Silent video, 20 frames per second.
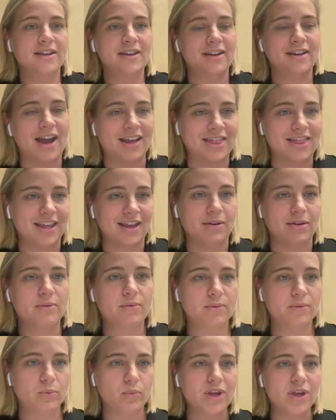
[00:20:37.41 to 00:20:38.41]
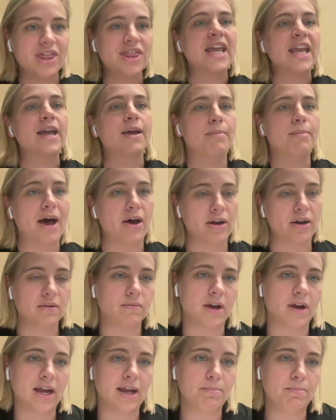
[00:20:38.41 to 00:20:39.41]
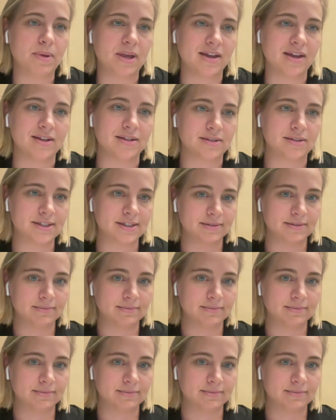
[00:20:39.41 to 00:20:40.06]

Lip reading: I think we think about it, right? Because